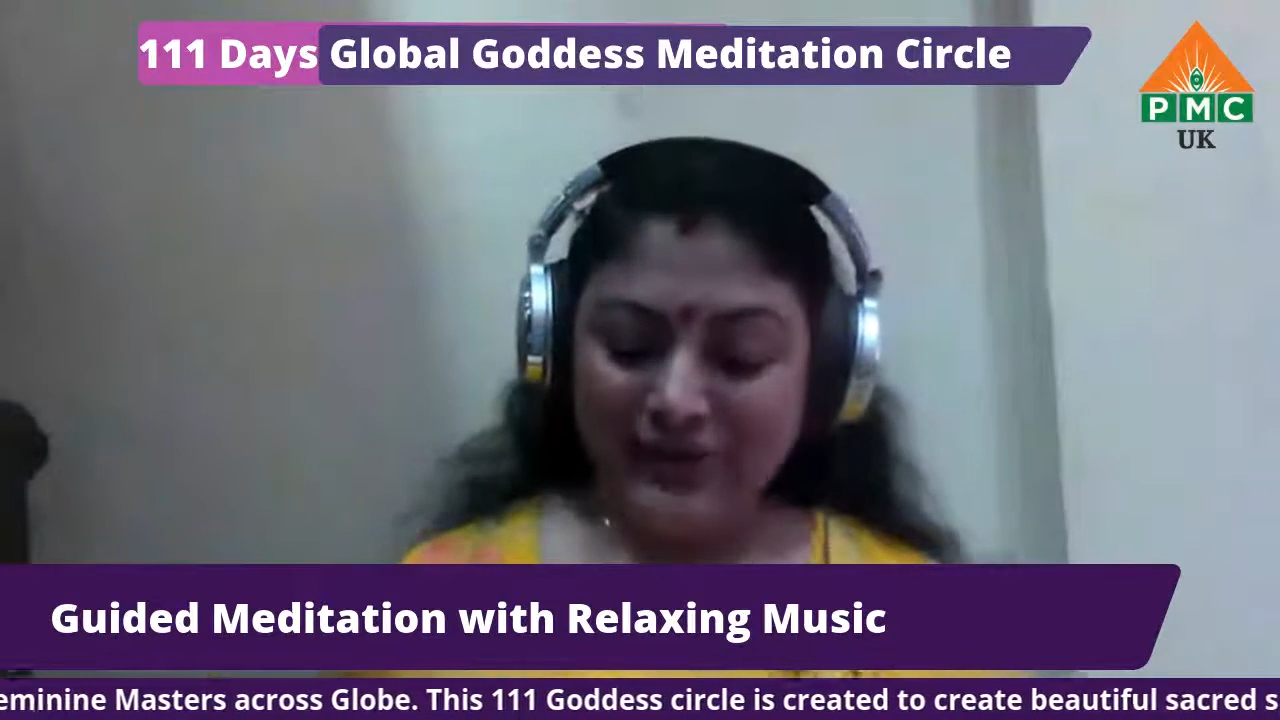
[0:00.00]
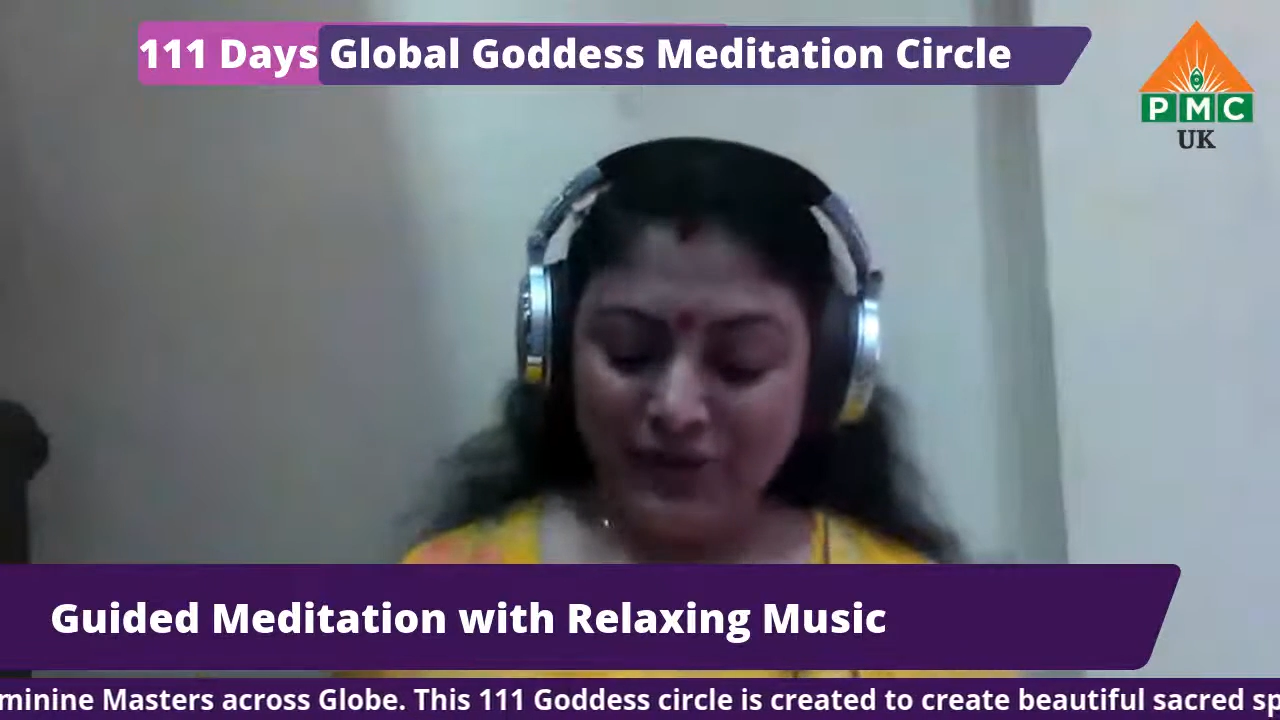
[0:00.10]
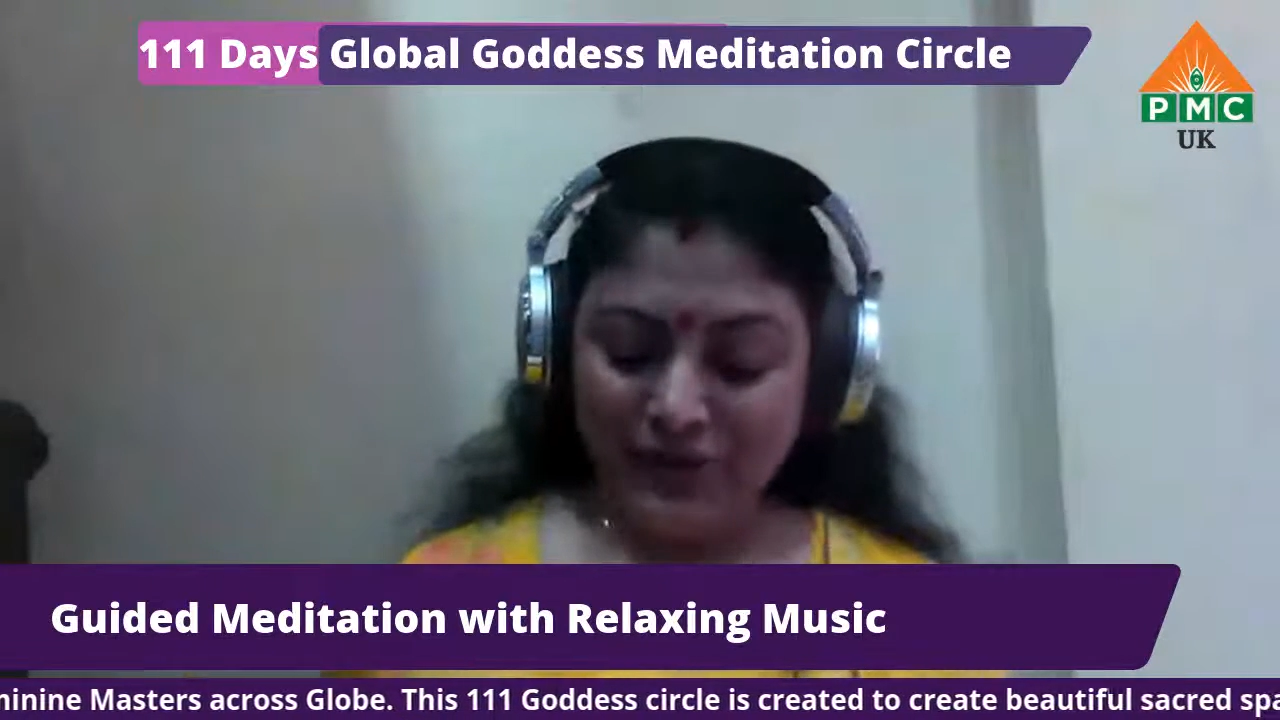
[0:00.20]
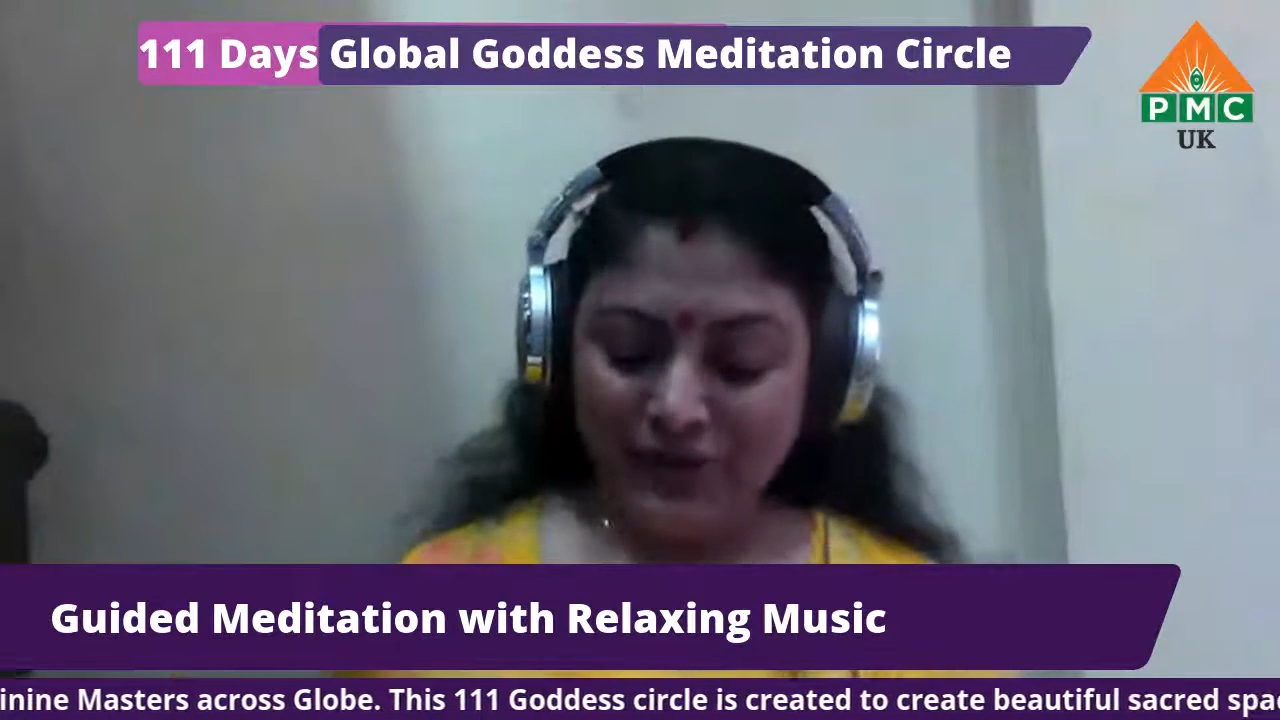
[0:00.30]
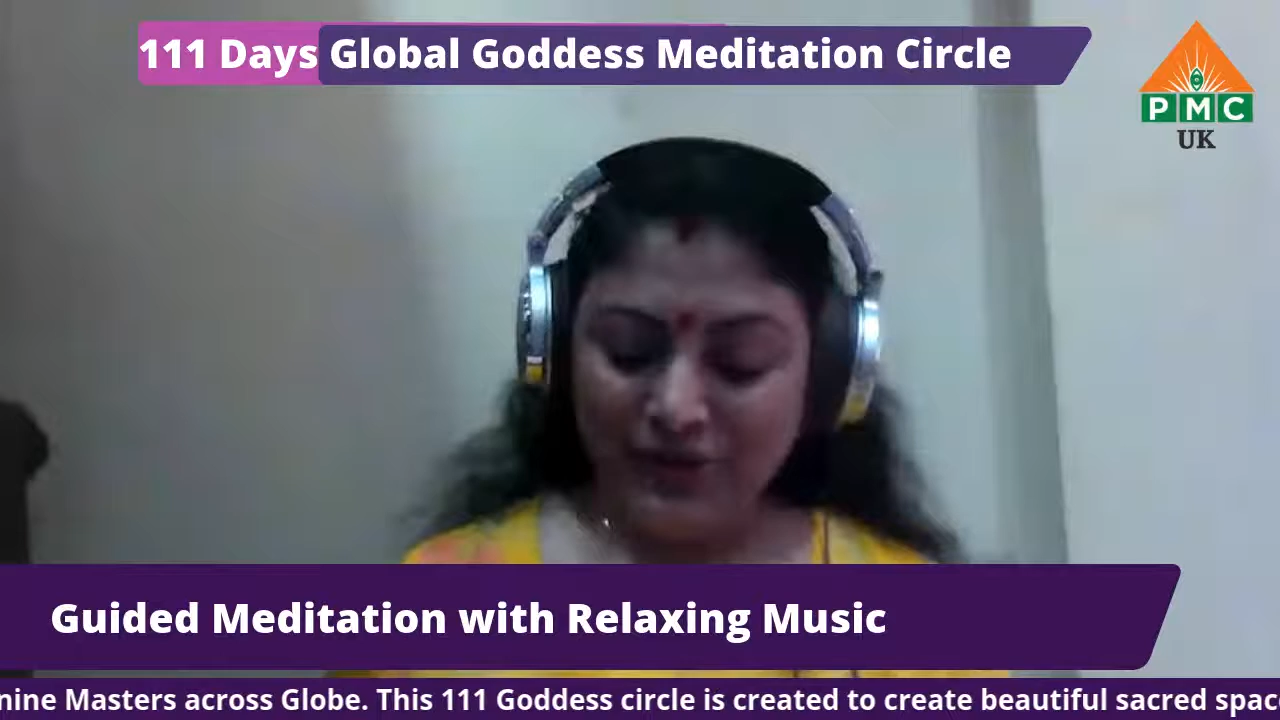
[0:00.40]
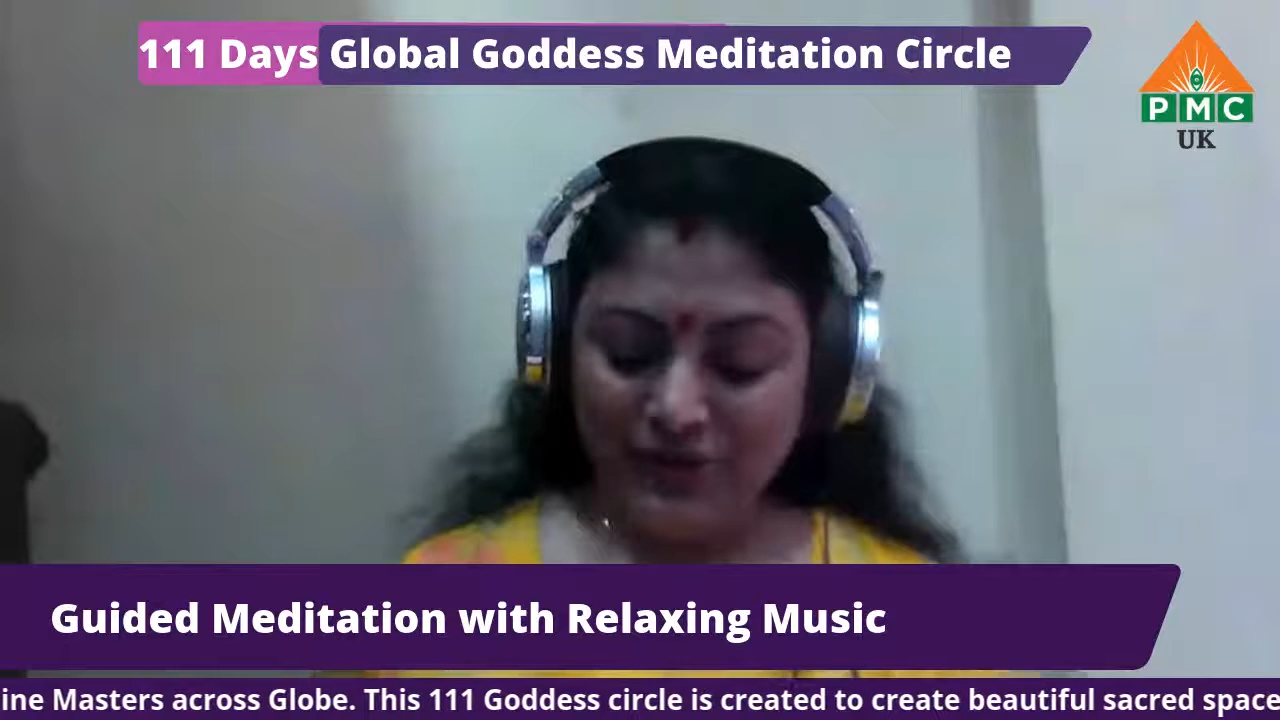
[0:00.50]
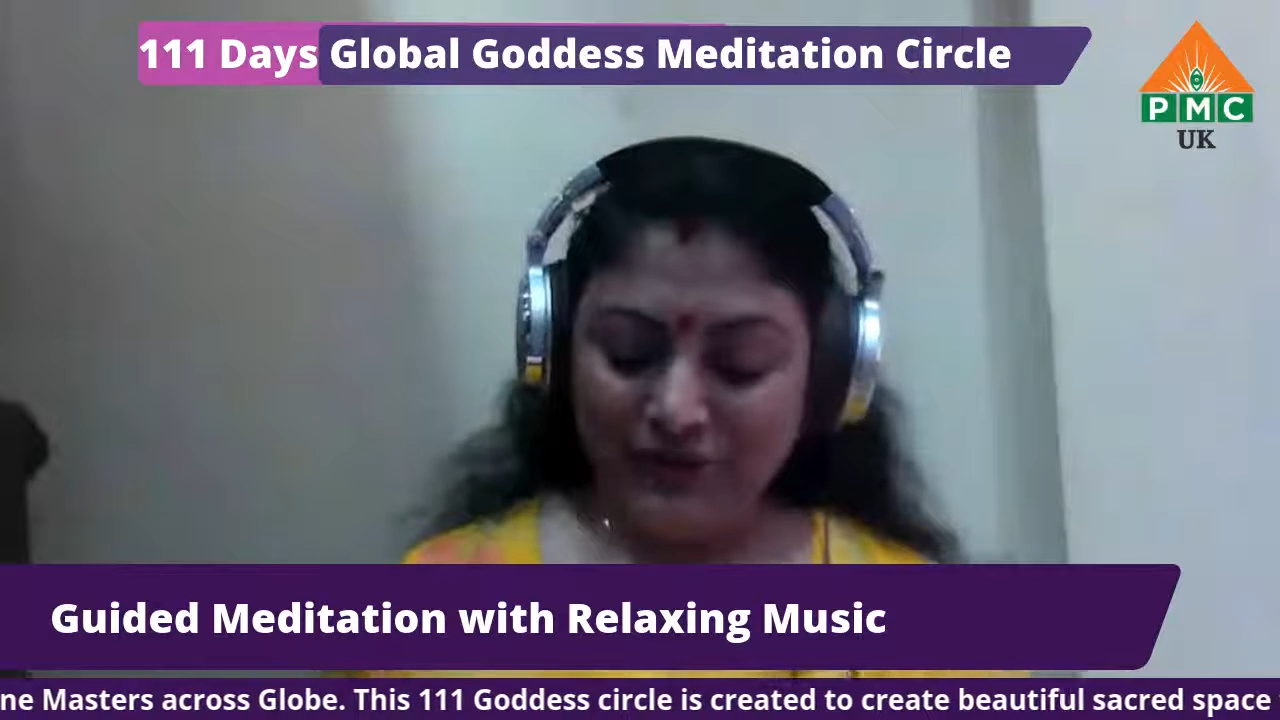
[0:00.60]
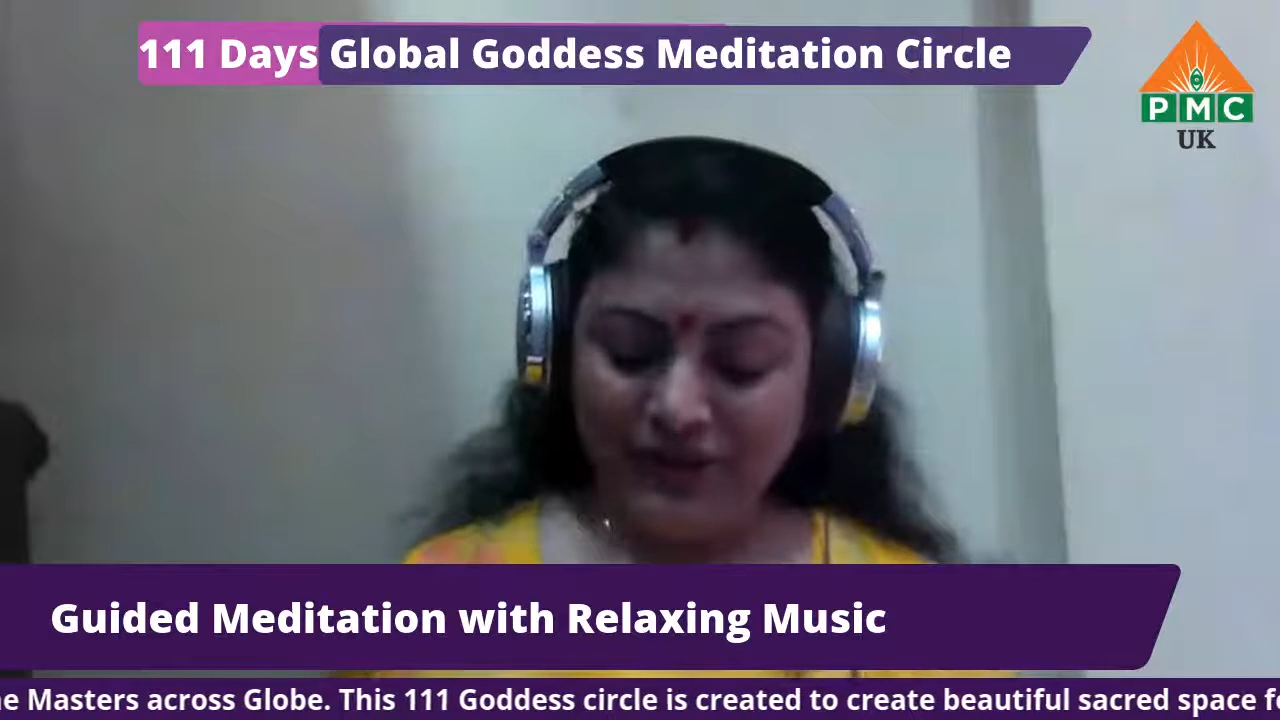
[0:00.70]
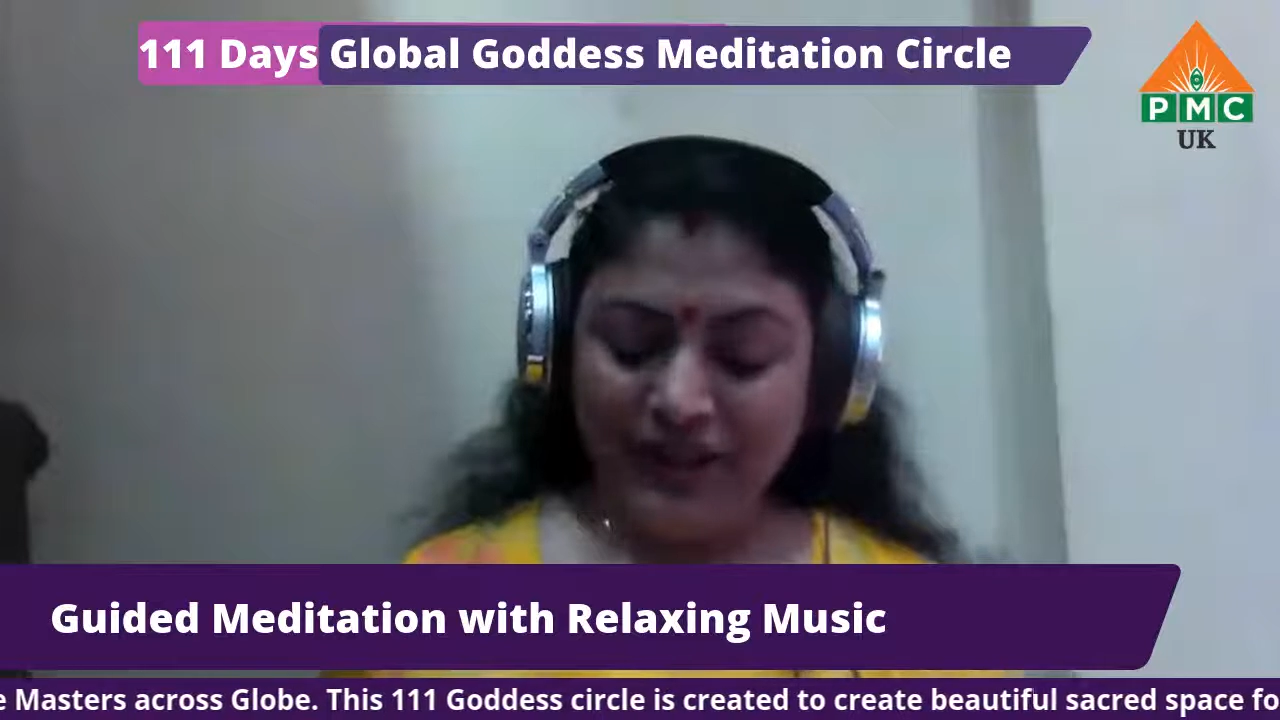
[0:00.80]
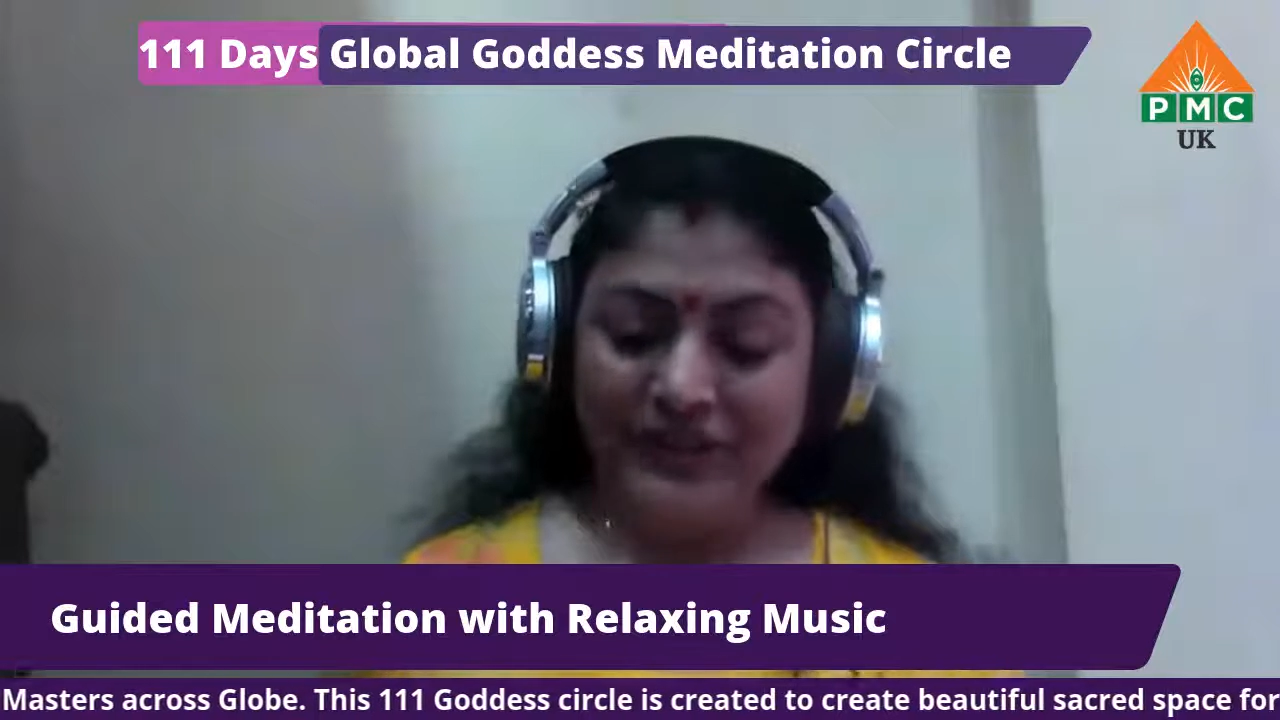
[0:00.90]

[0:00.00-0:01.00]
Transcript: and joyful